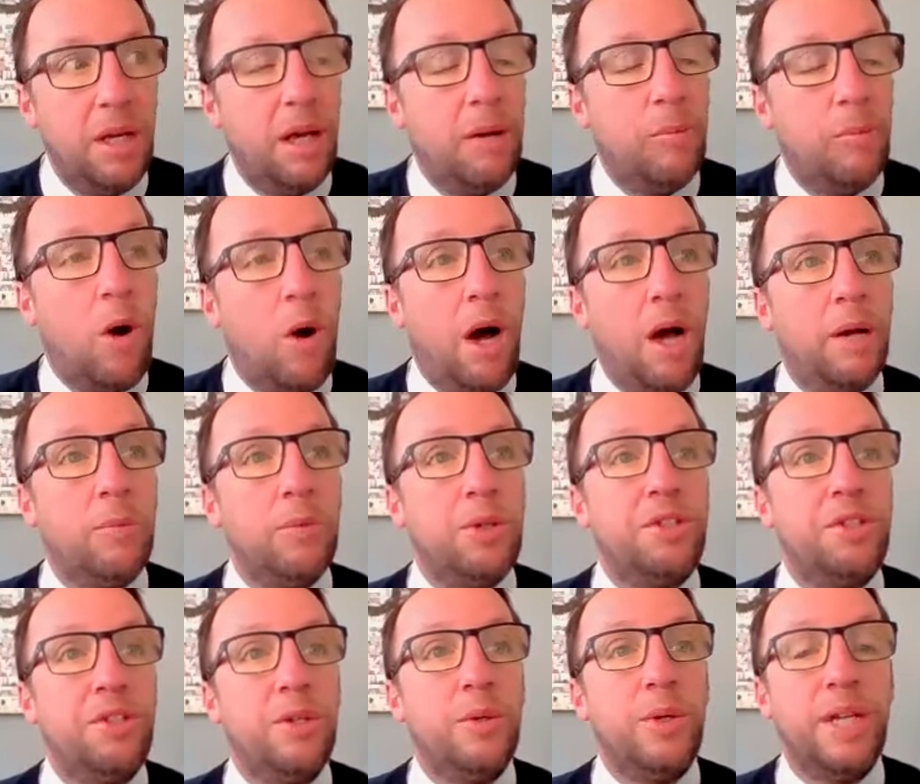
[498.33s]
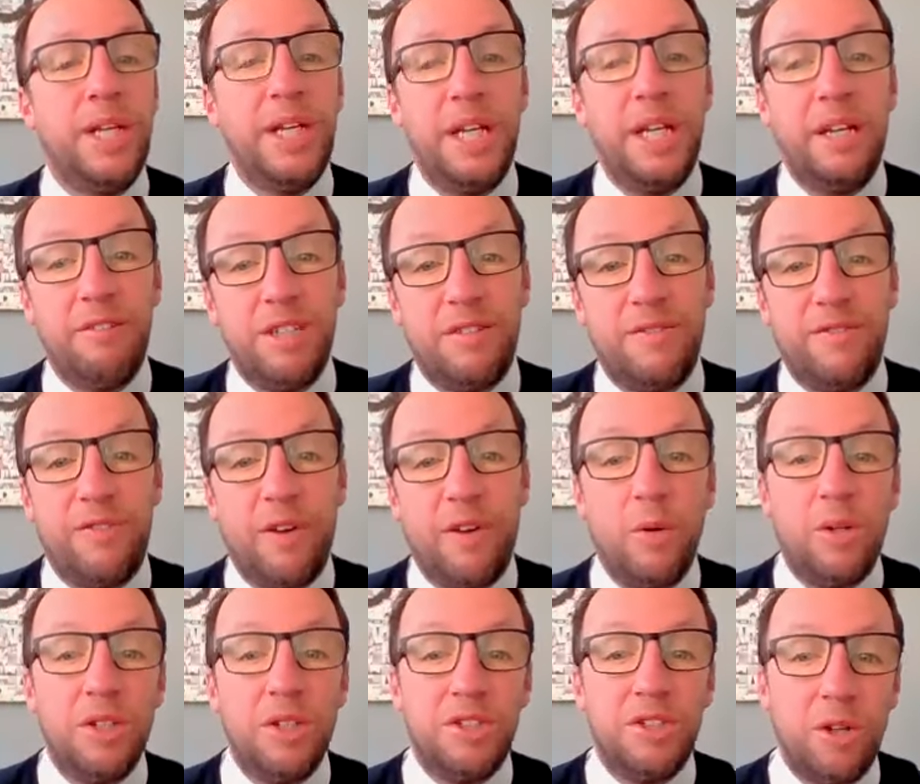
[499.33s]
And what I would do here is
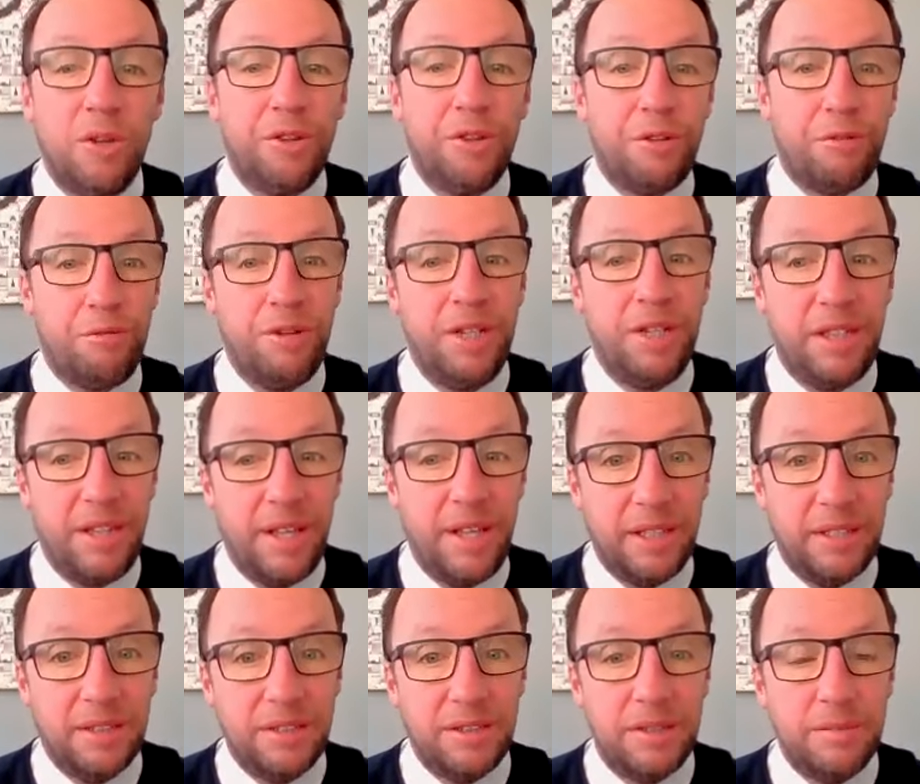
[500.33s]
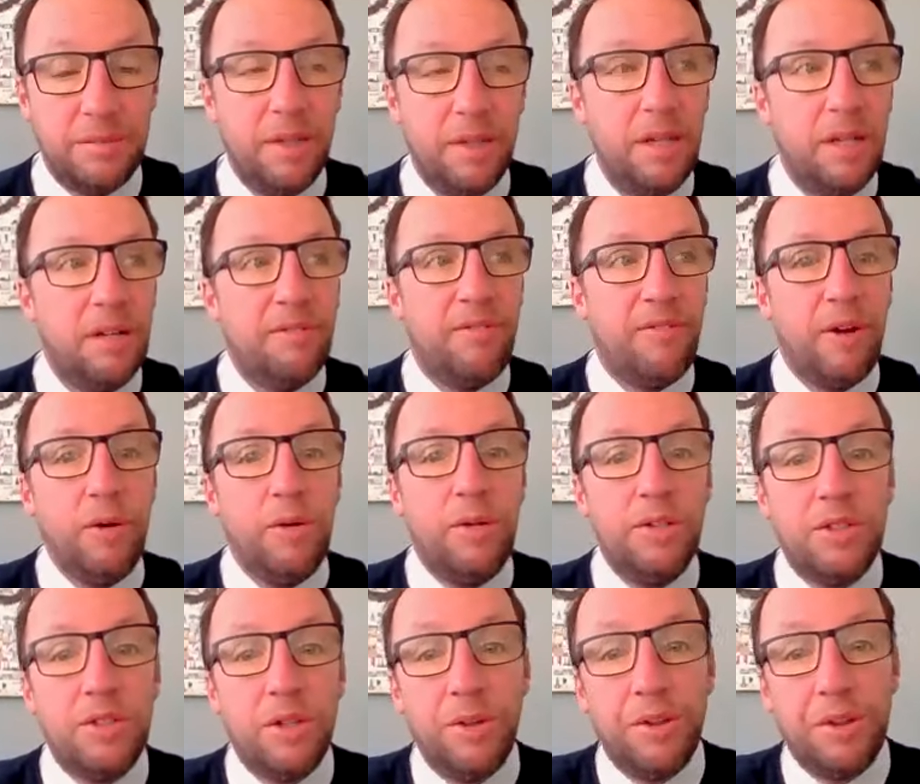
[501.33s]
focus on 3 things.
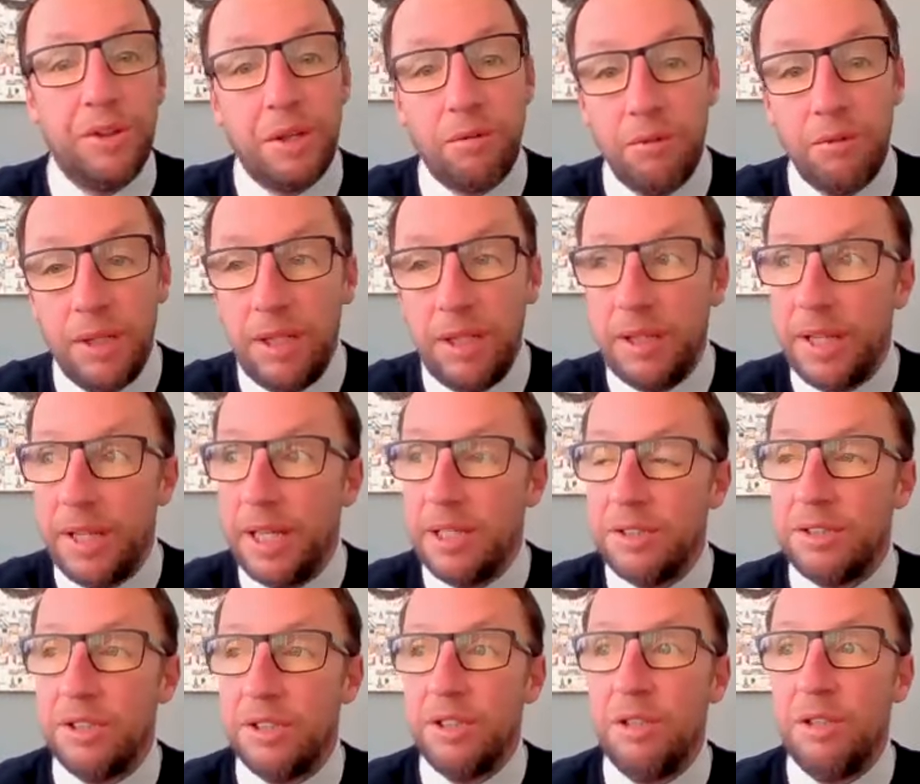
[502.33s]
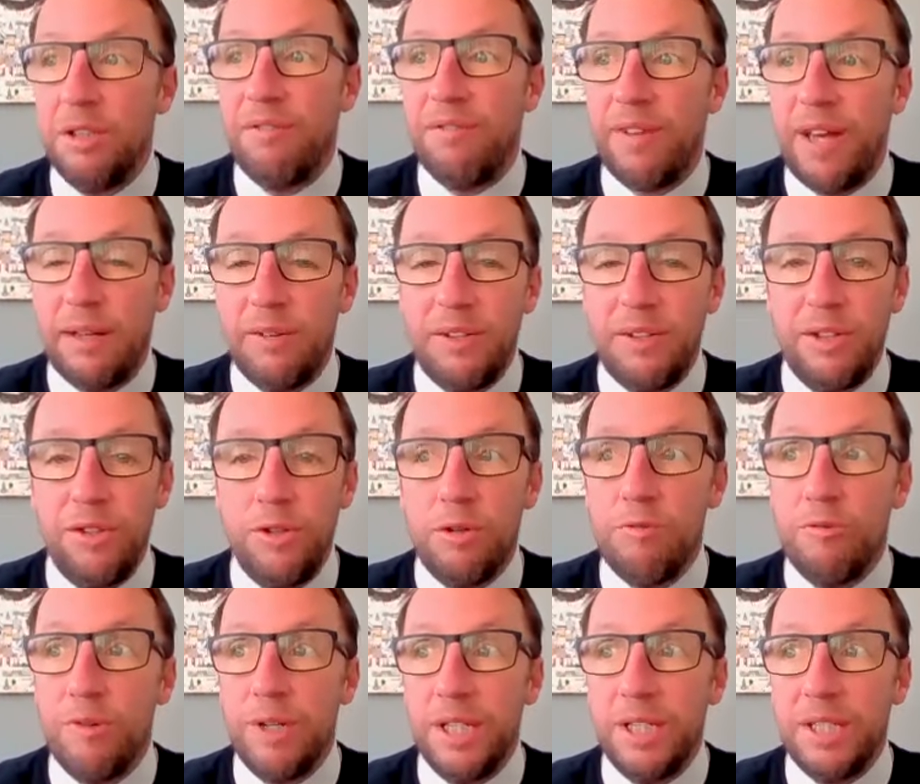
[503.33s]
Focus on 3 things that you found in
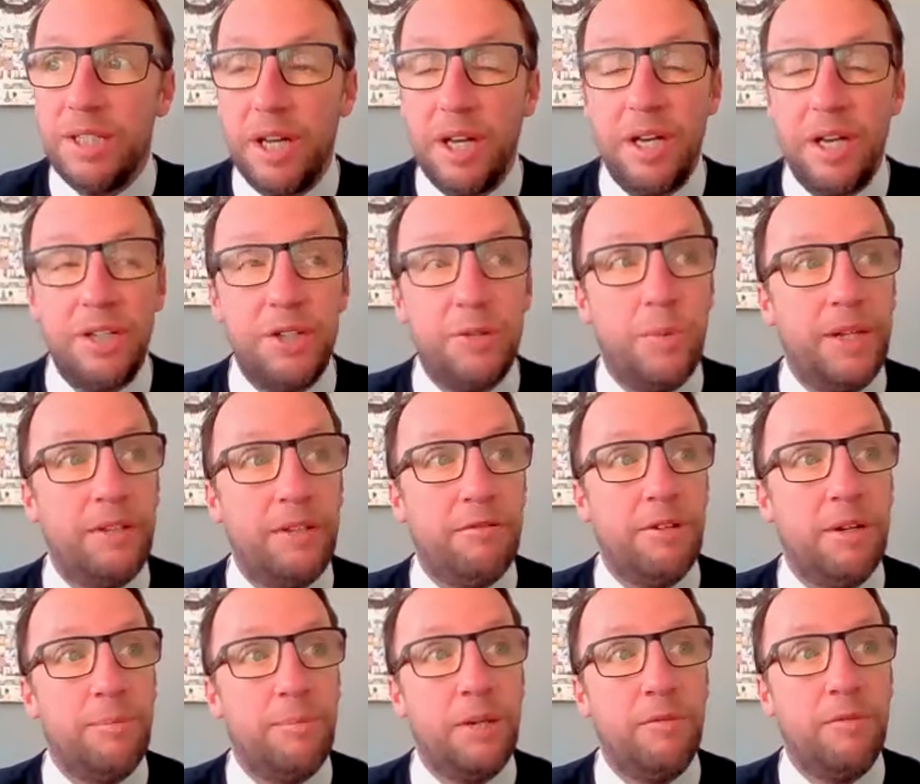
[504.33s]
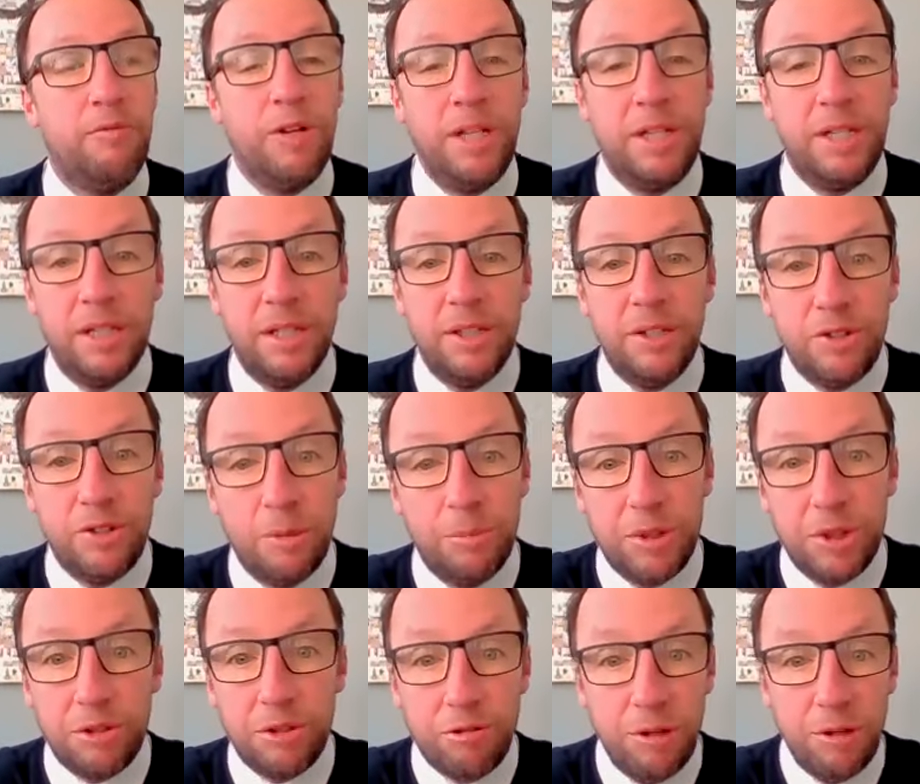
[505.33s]
your research, whether it be reading the job
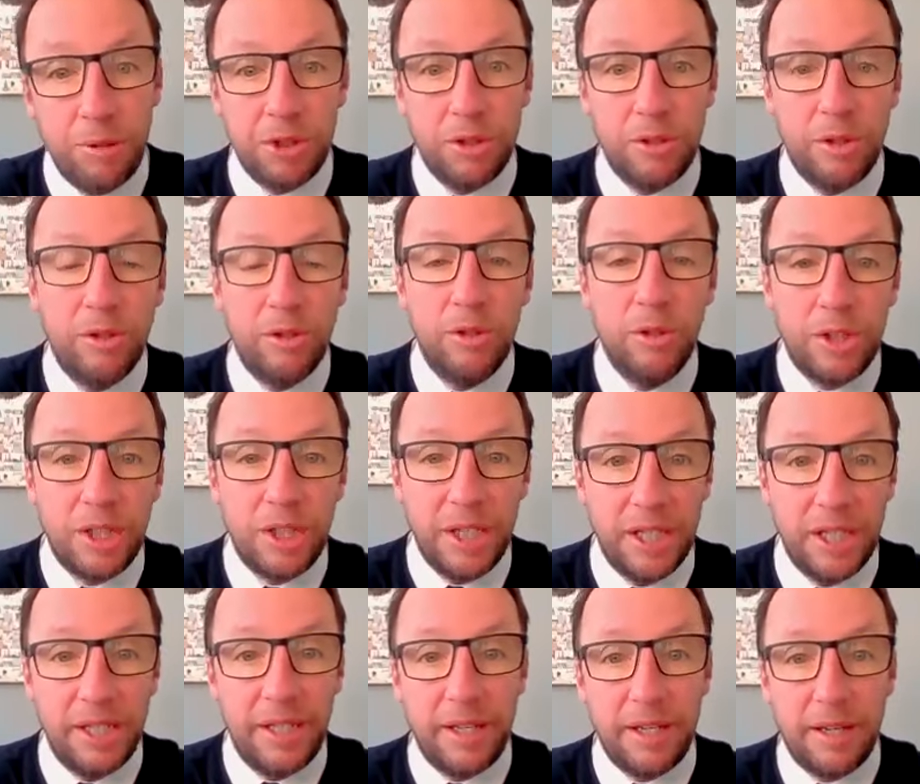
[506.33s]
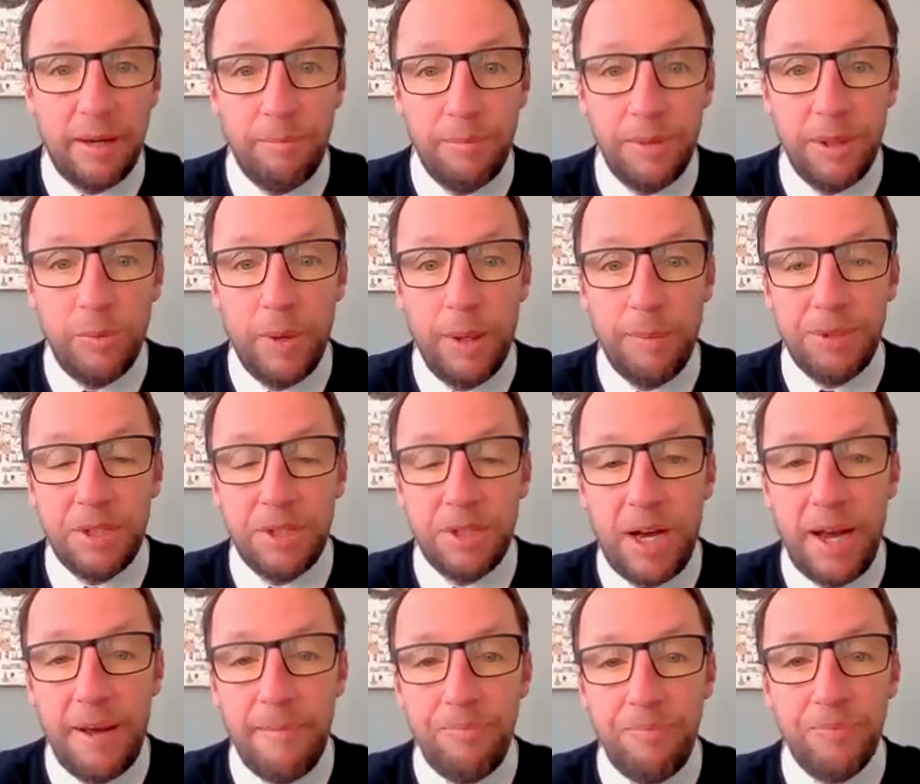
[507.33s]
description or looking at their company
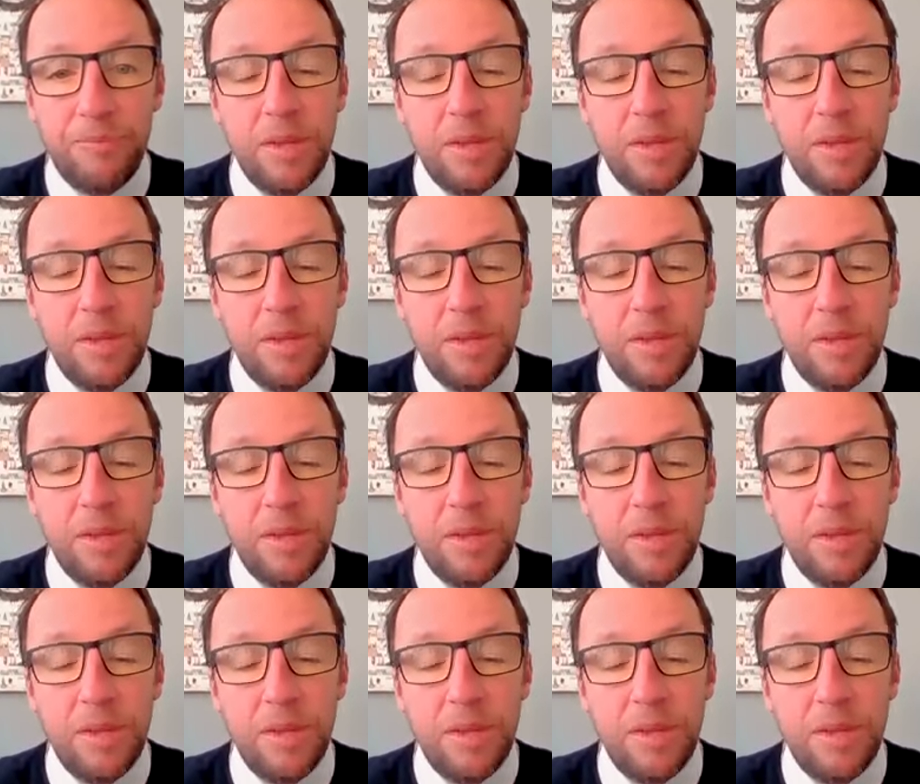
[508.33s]
website,